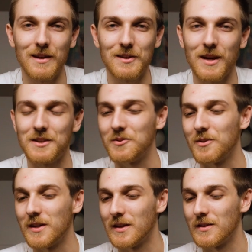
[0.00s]

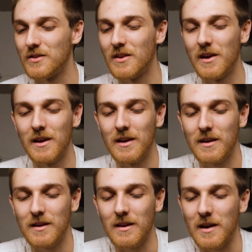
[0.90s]
accessories.
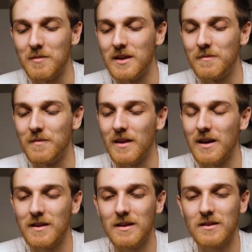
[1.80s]
I mean, I
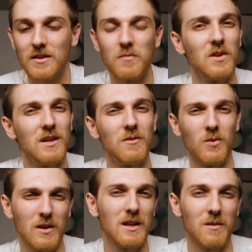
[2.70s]
think it's gonna be
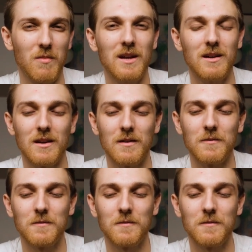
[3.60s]
really competitive.